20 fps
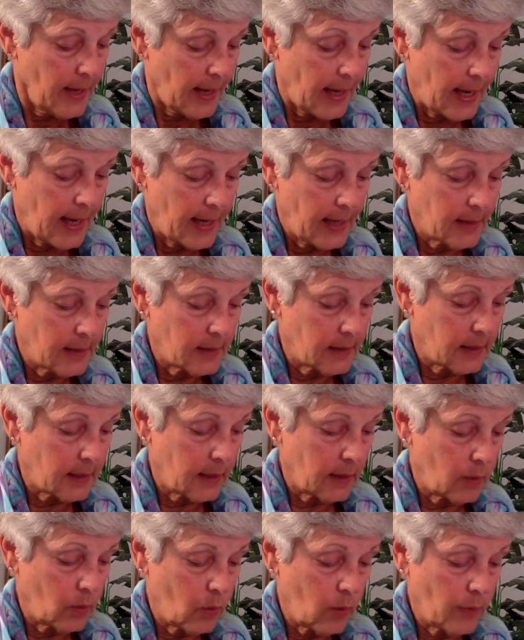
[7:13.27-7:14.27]
And
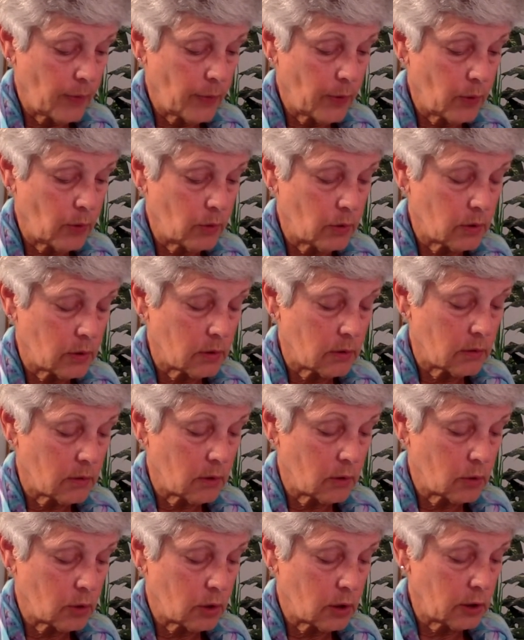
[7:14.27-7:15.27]
what those
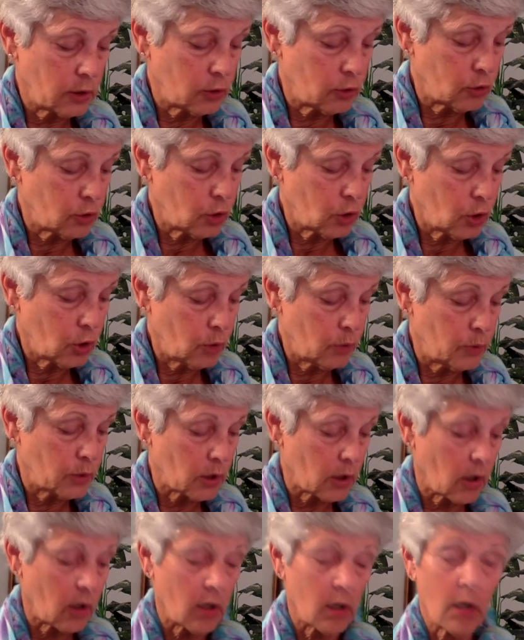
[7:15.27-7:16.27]
little tubes
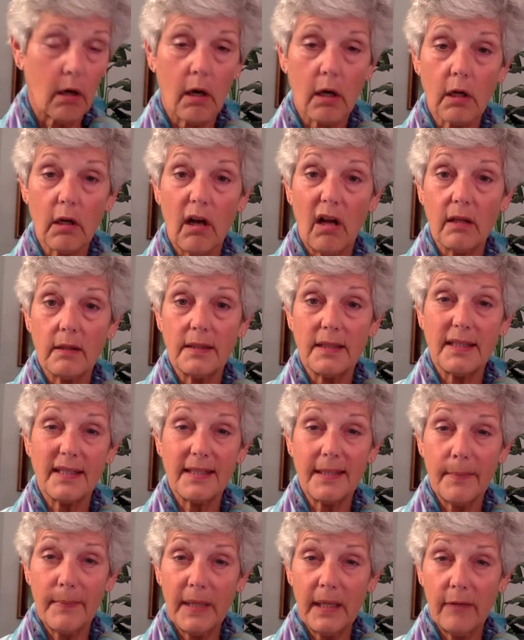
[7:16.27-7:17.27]
are called
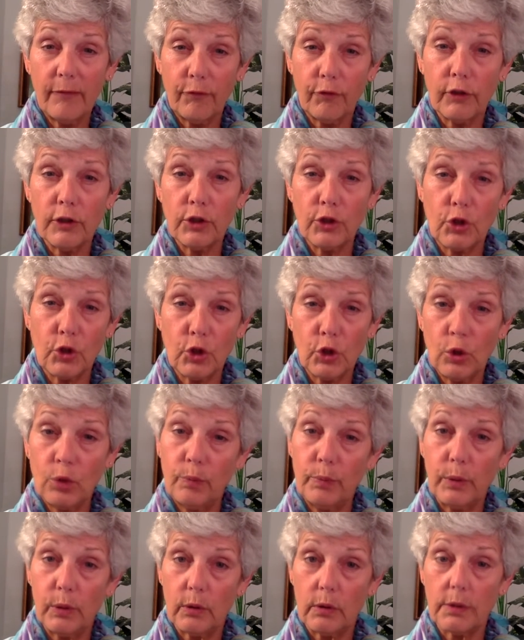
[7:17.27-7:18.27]
seminiferous
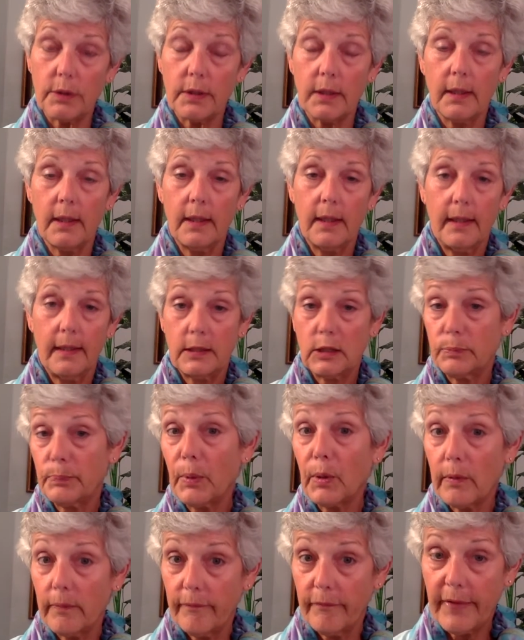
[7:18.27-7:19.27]
tubules,
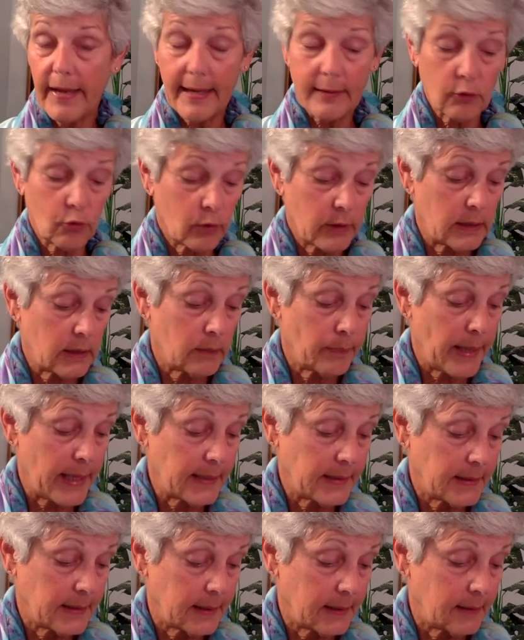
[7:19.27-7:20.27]
sperm factories
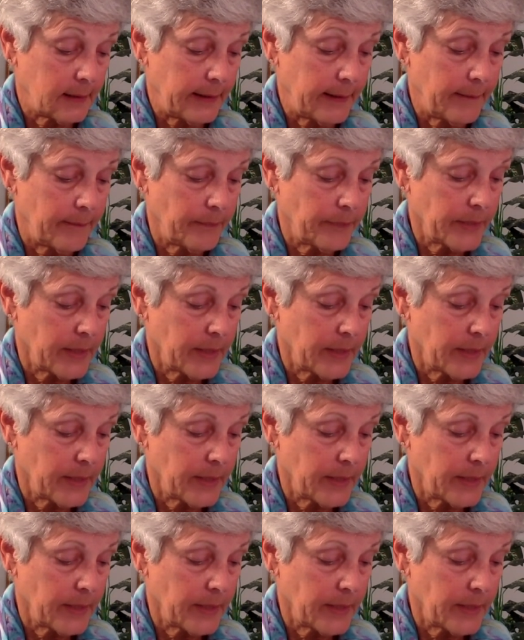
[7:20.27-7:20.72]
basically.